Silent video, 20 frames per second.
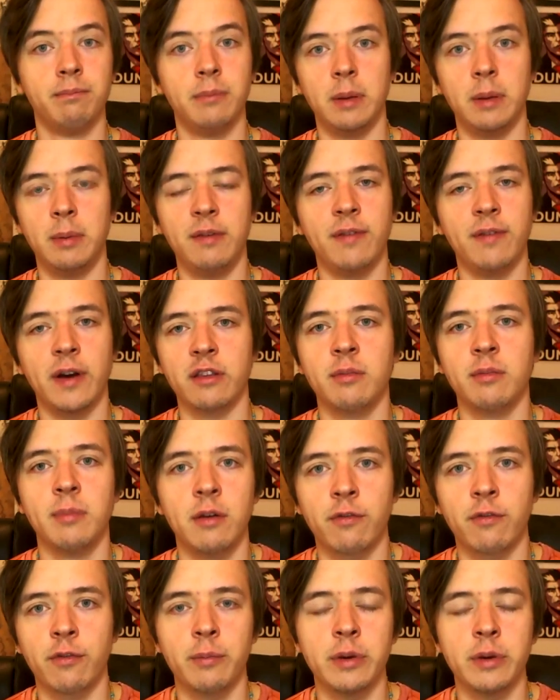Maybe find
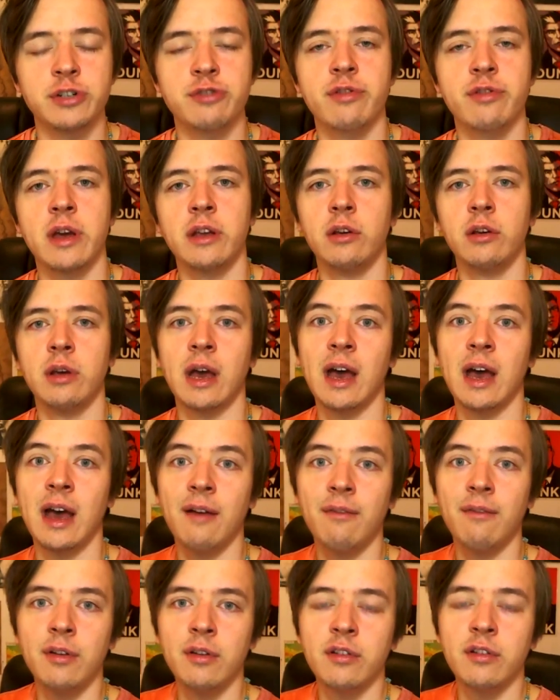some information that you
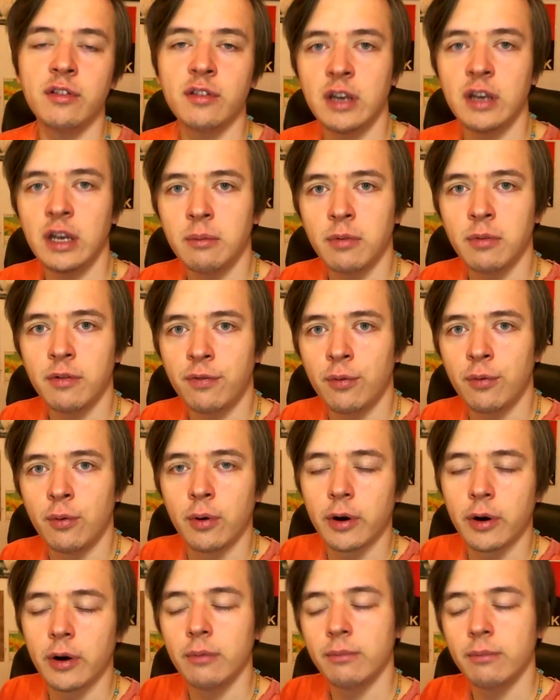haven't seen
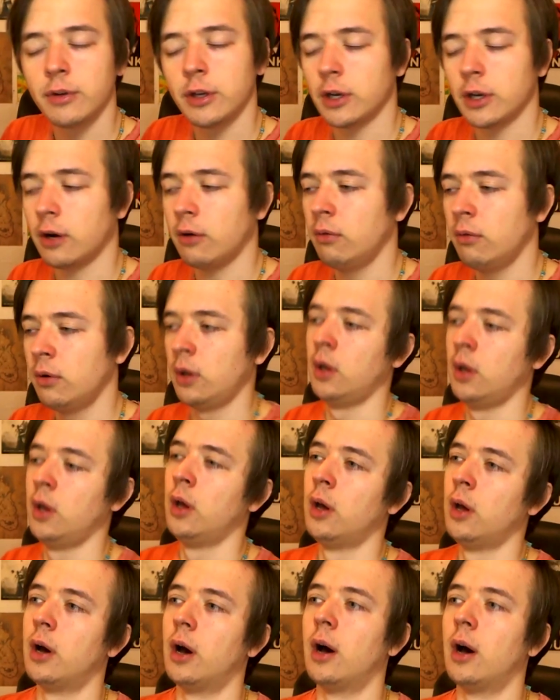before, you know.
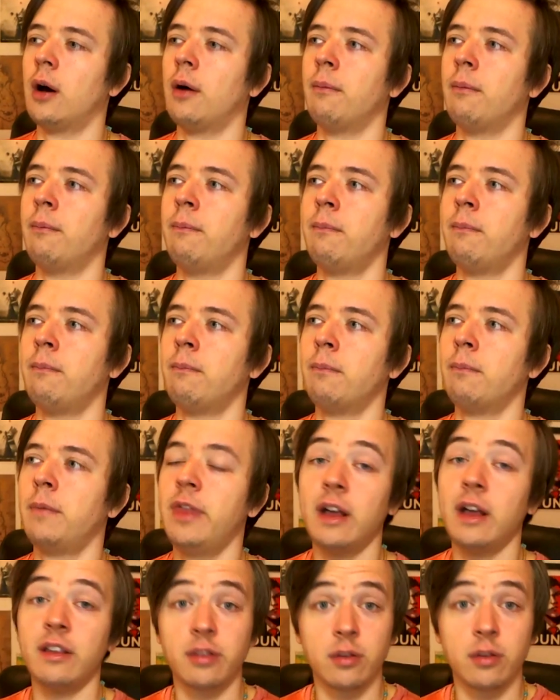
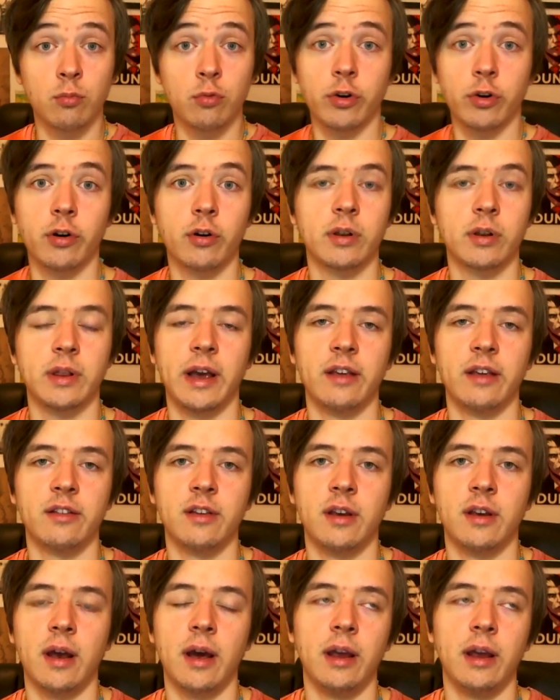But that's the warrior
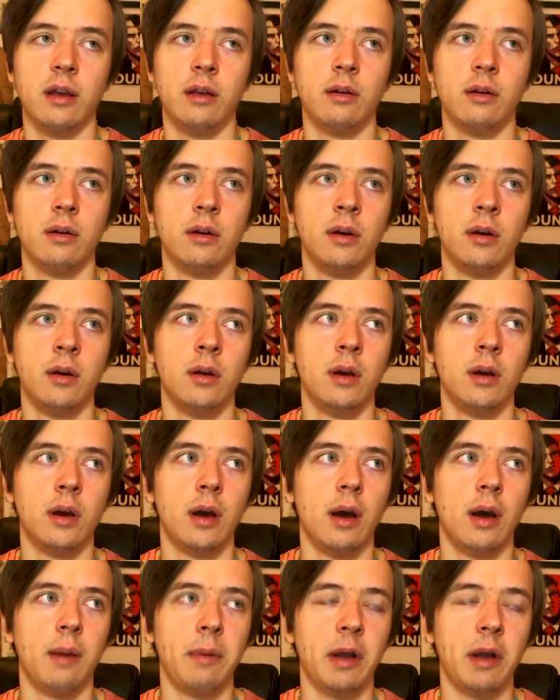class, and
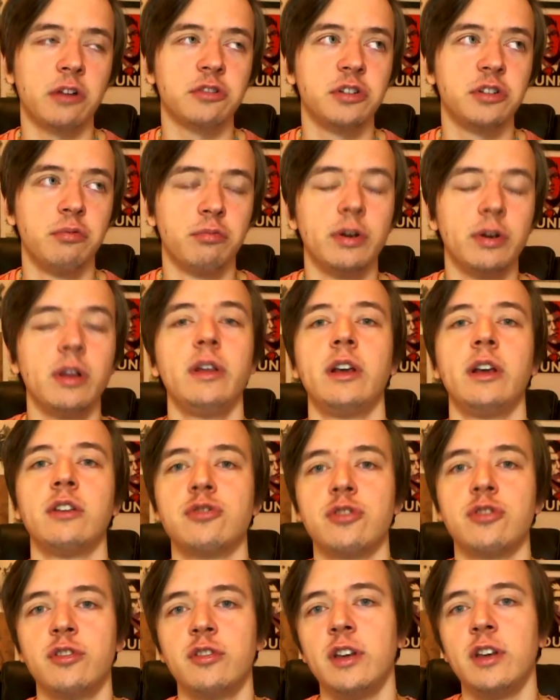I'm actually really
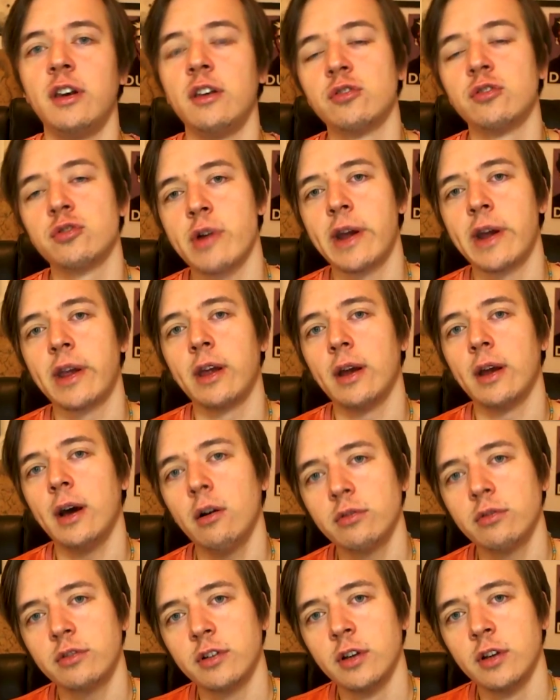interested in trying it
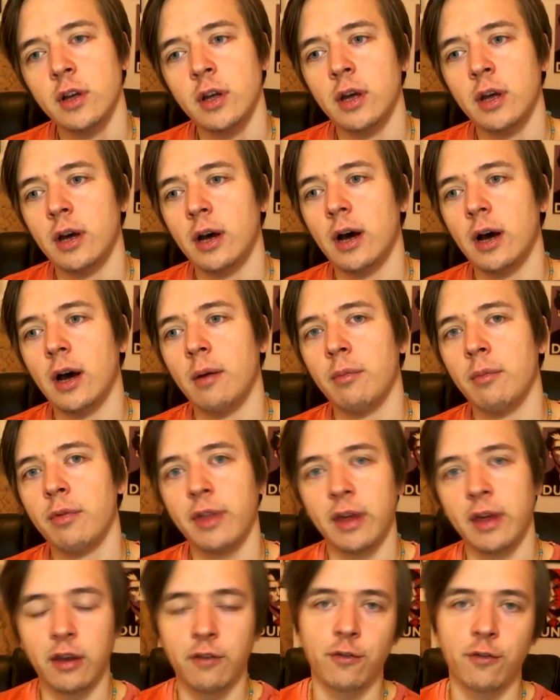out.
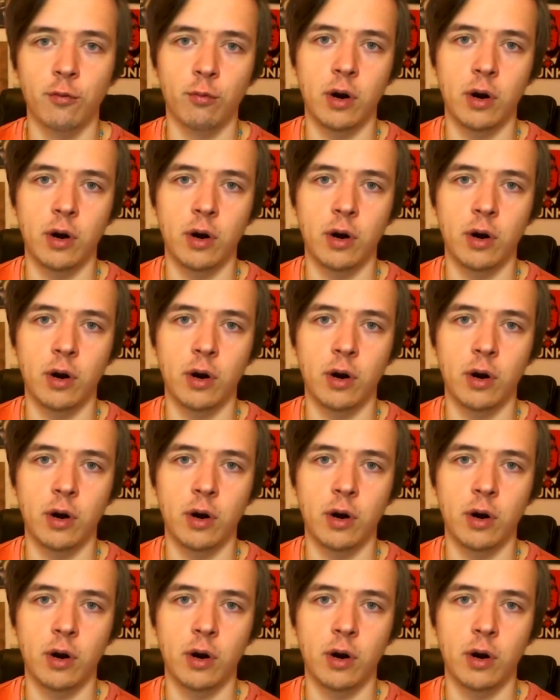Thank you for